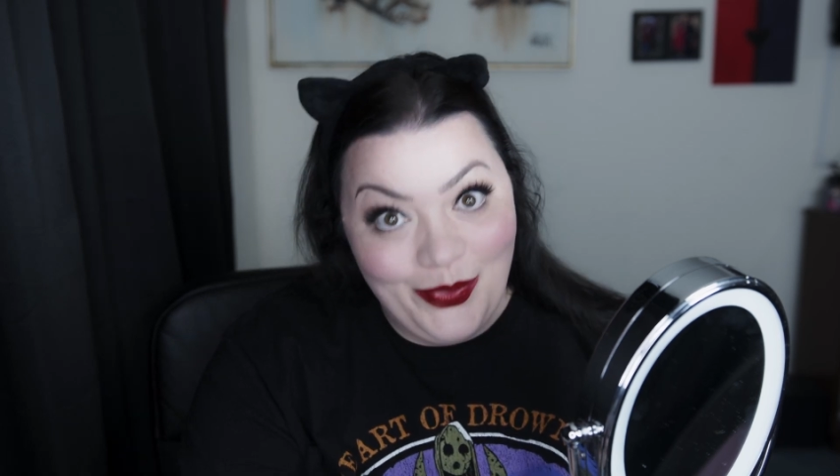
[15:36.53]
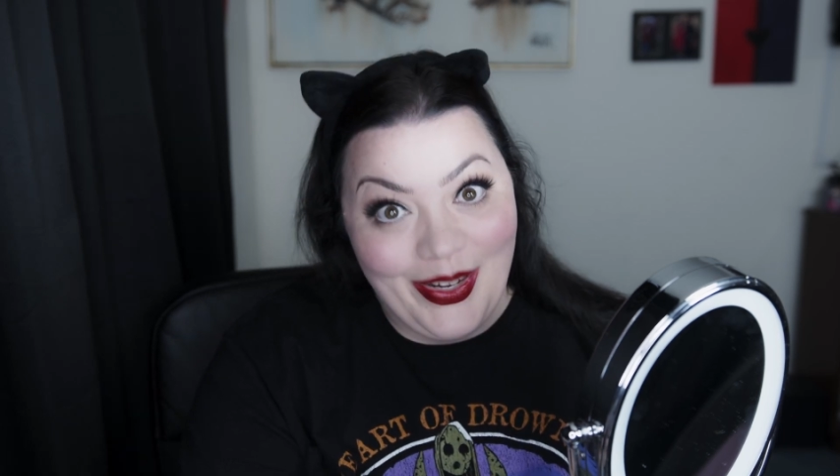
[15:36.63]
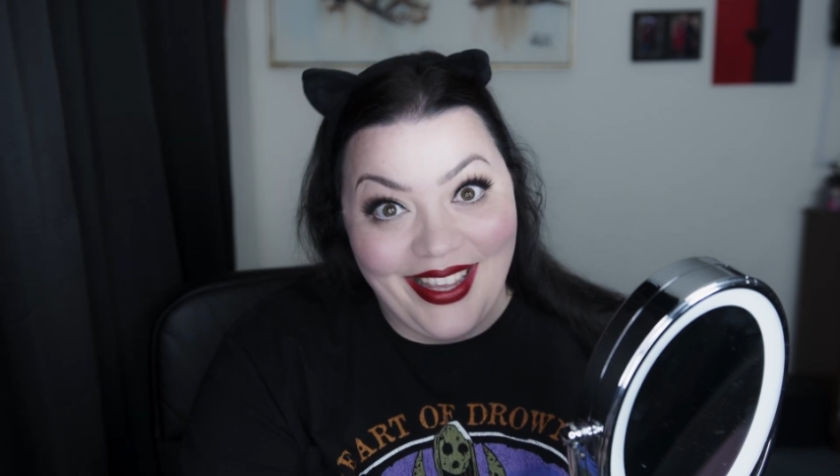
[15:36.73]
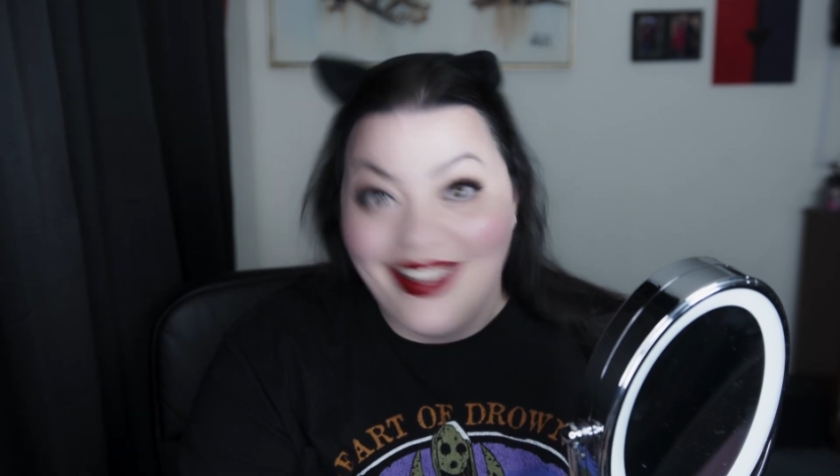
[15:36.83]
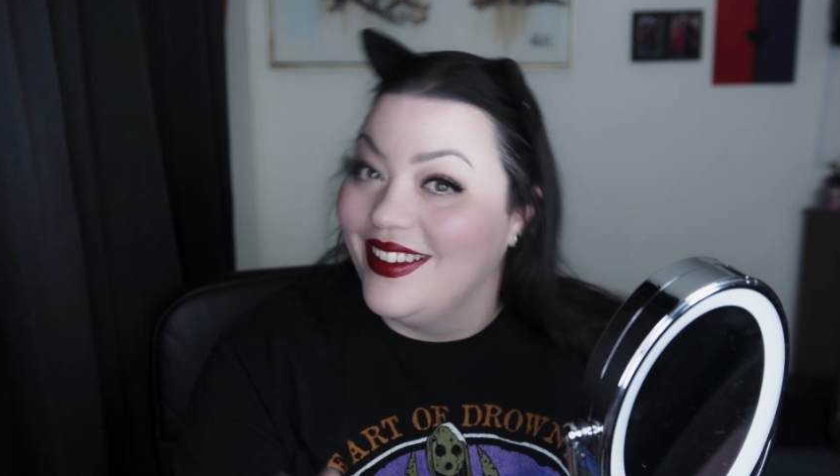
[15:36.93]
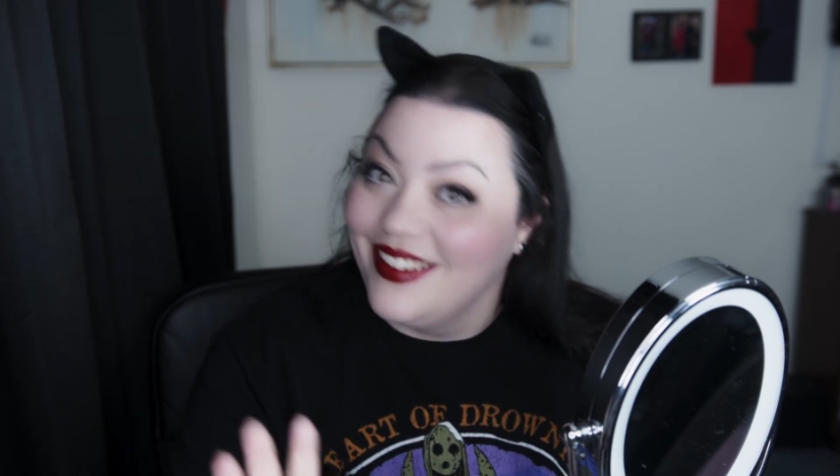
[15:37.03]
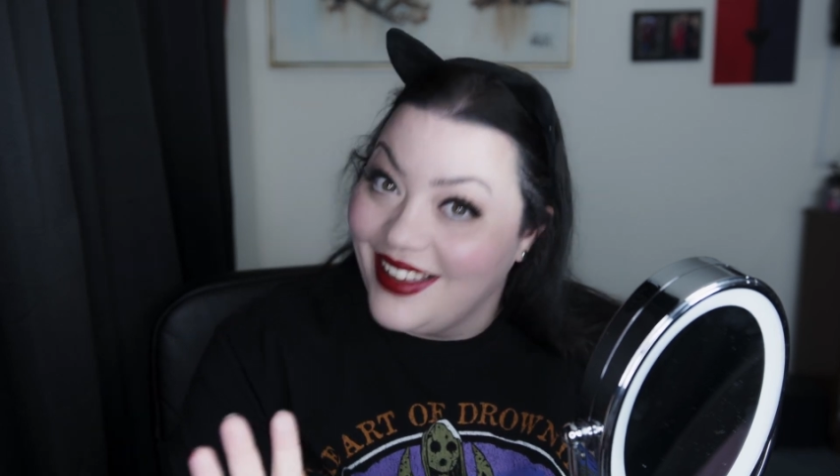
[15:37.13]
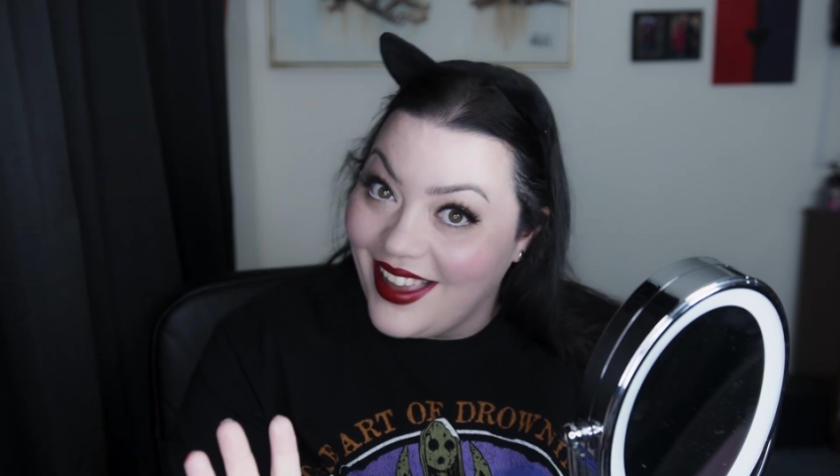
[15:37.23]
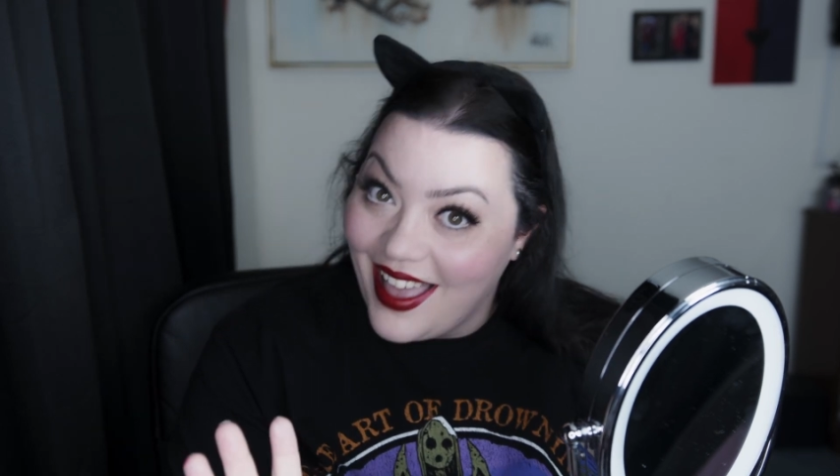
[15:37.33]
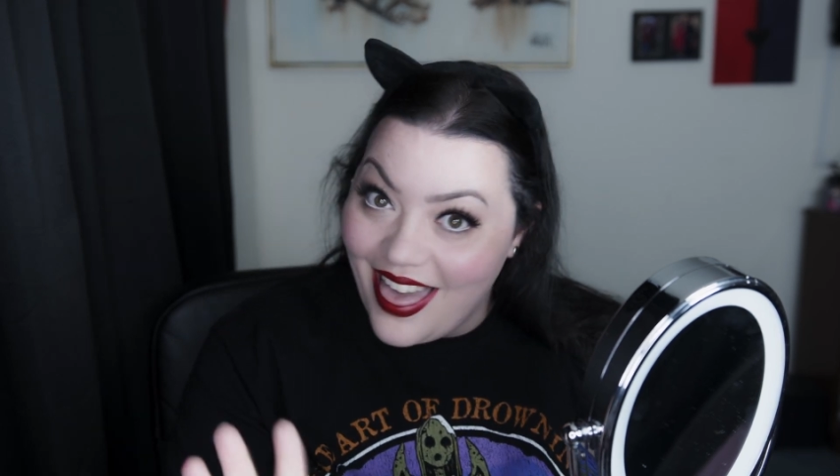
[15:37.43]
wig.
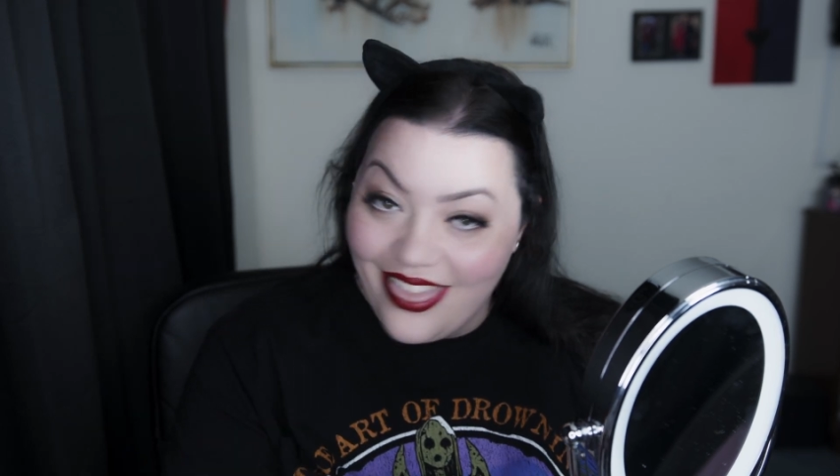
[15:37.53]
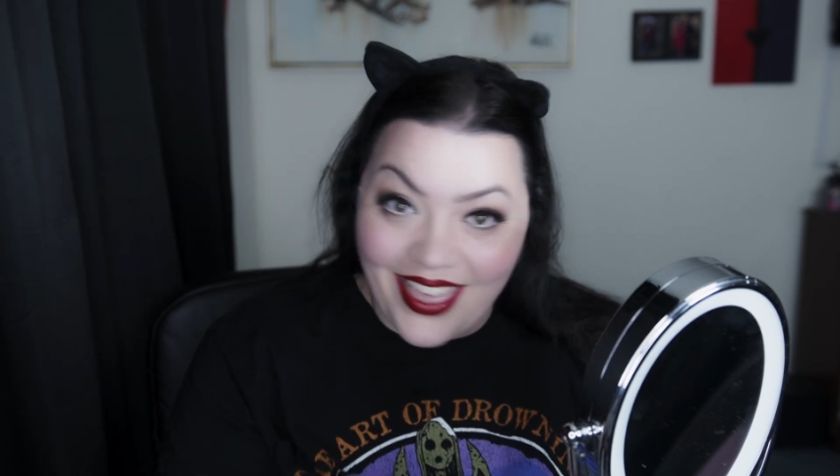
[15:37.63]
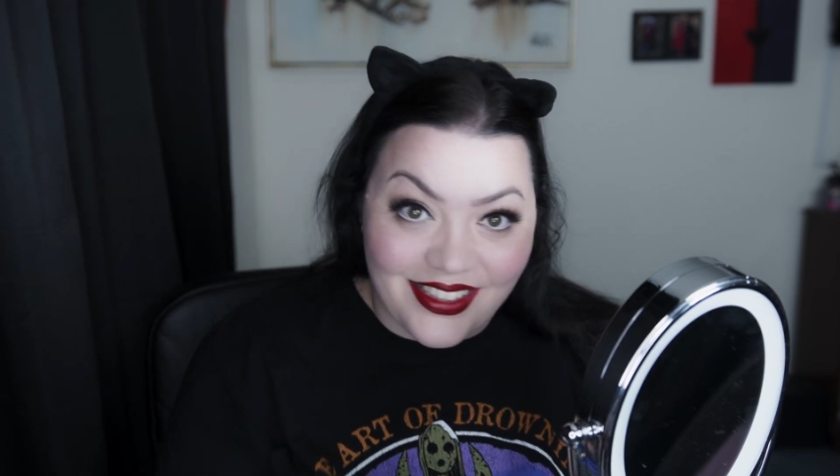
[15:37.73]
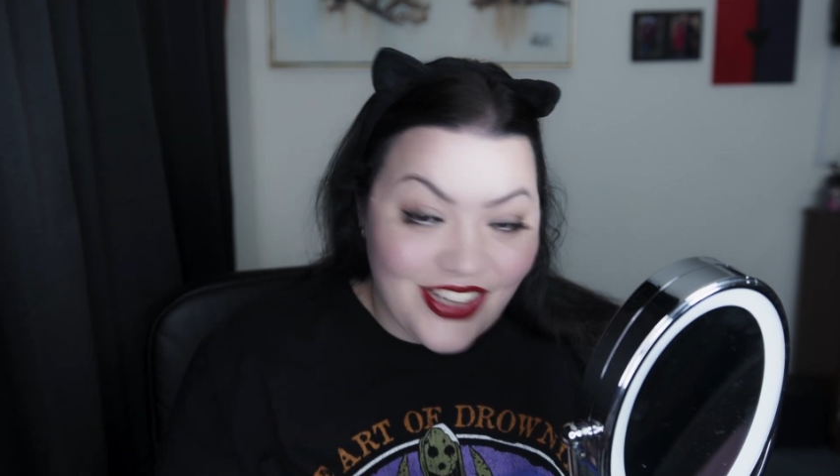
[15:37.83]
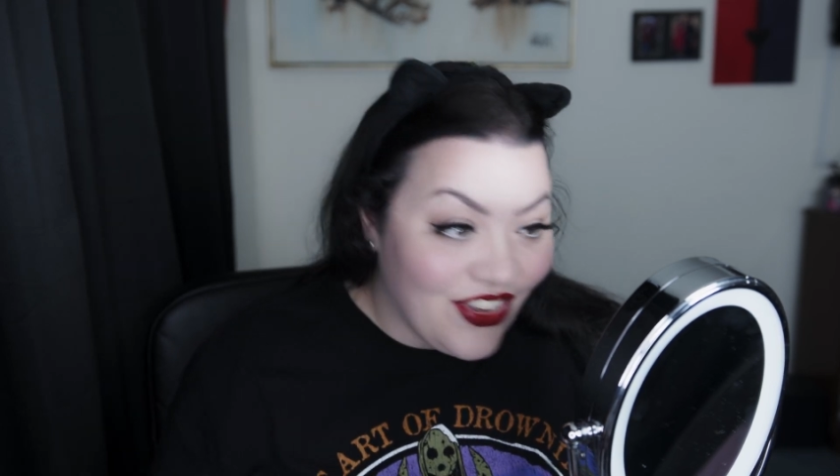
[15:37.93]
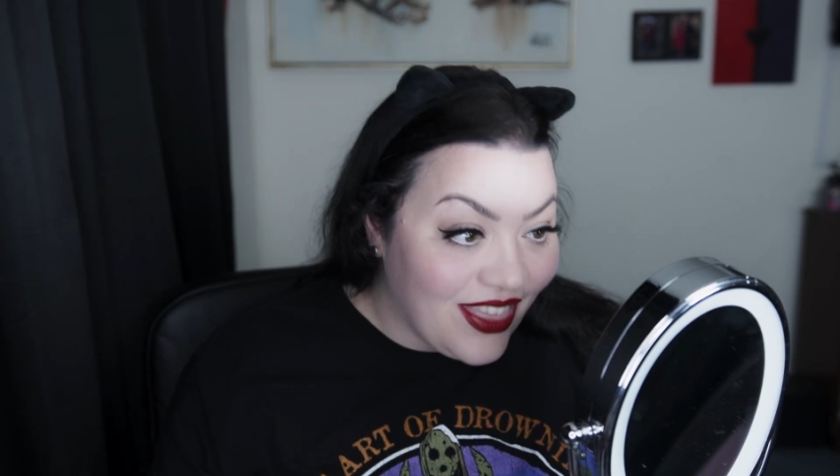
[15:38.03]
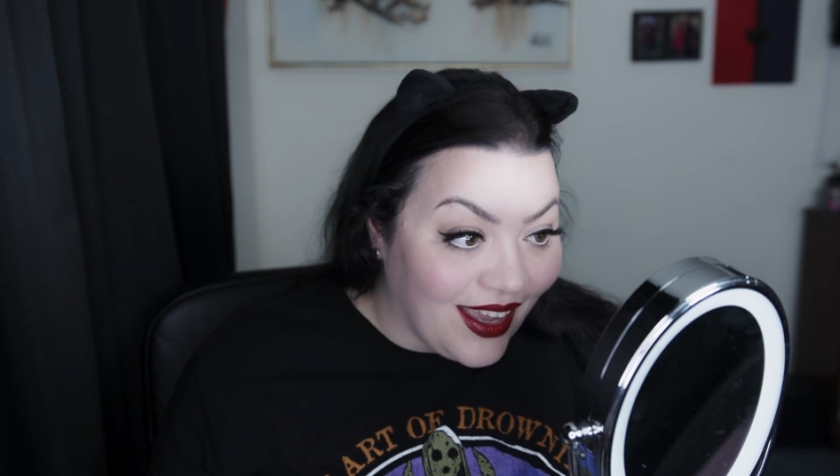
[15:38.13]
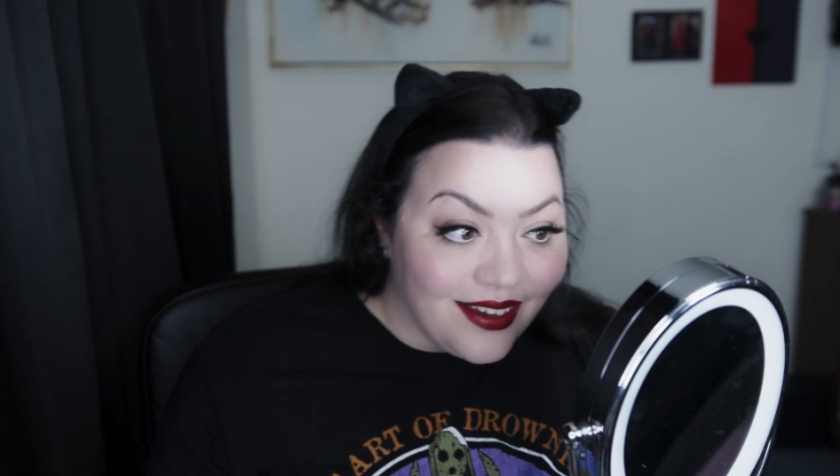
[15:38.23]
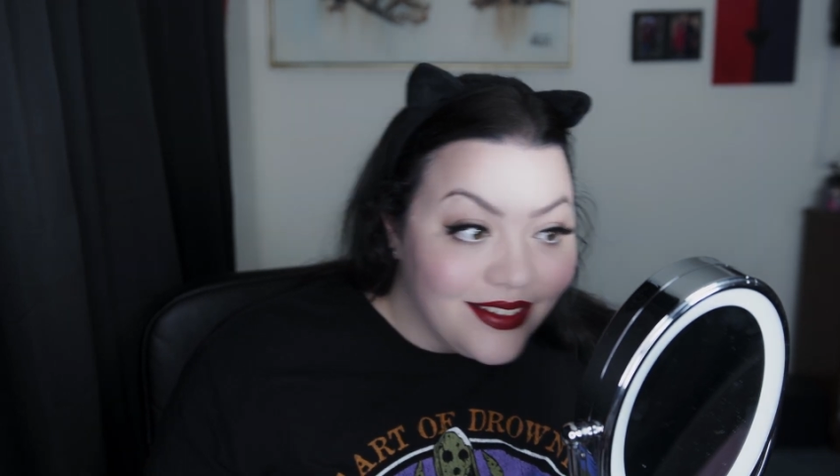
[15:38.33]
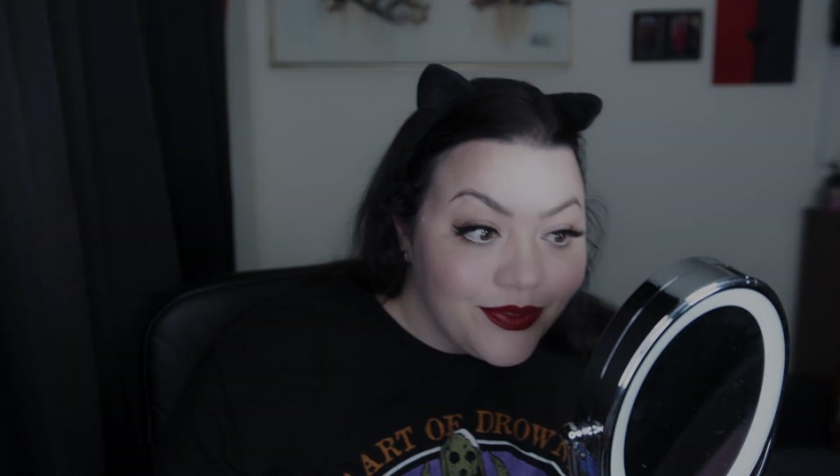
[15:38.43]
That's our thing.